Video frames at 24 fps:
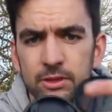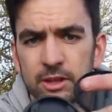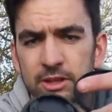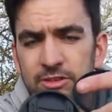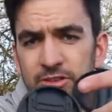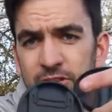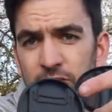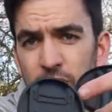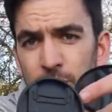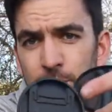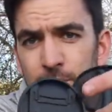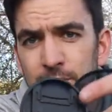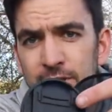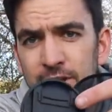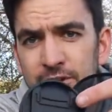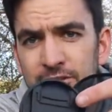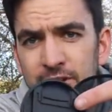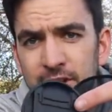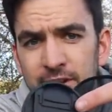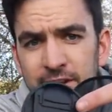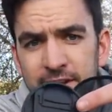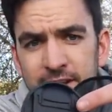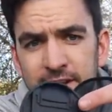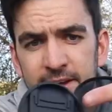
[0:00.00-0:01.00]
It's a number
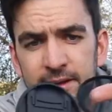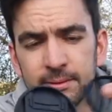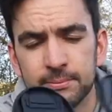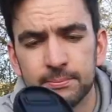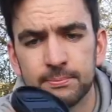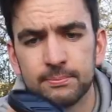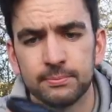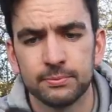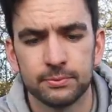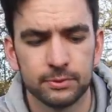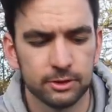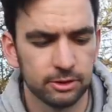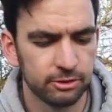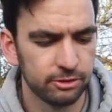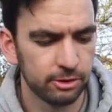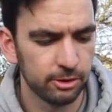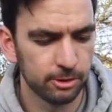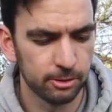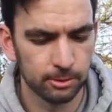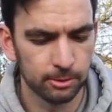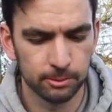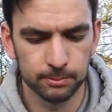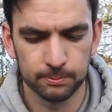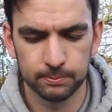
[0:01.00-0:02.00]
that's on here.
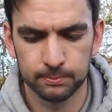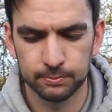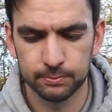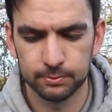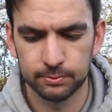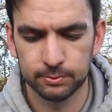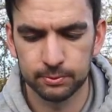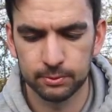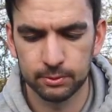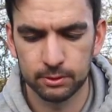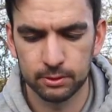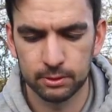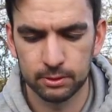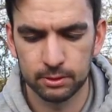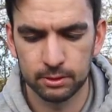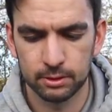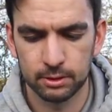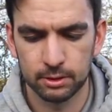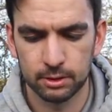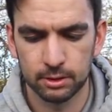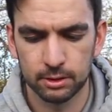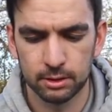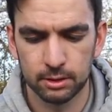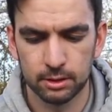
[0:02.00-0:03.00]
So
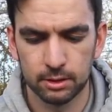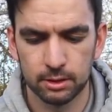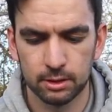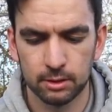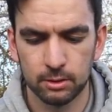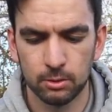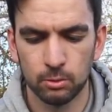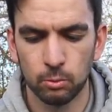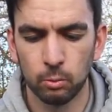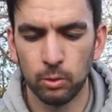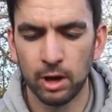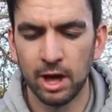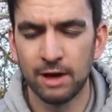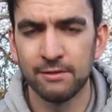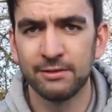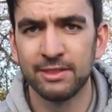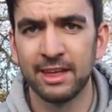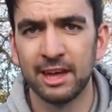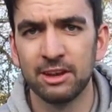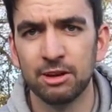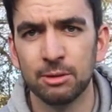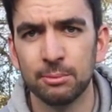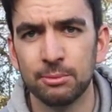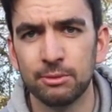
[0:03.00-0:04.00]
whatever
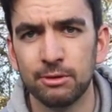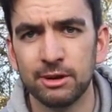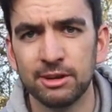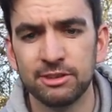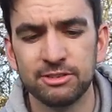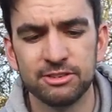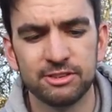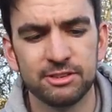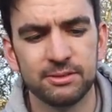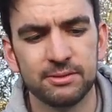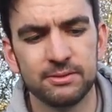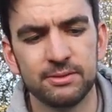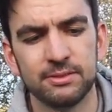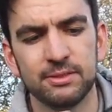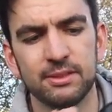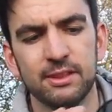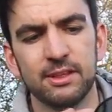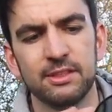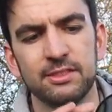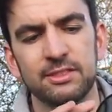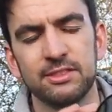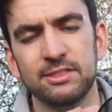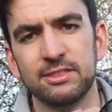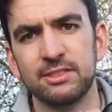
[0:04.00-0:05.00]
that number is,
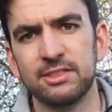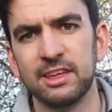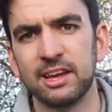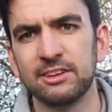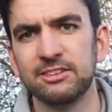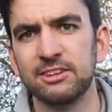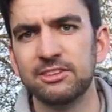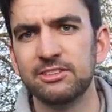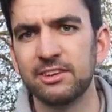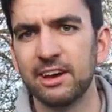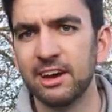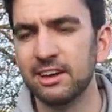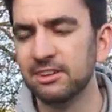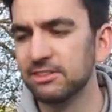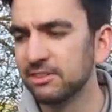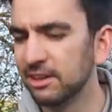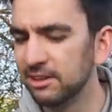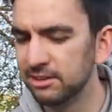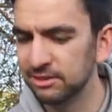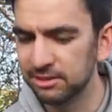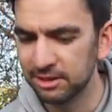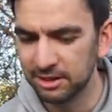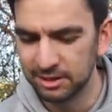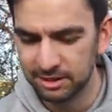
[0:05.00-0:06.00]
that's the size
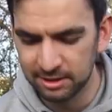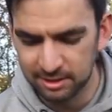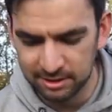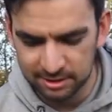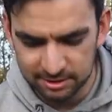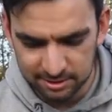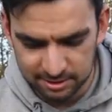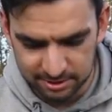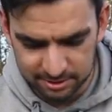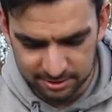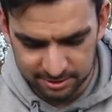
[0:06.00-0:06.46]
lens that you need.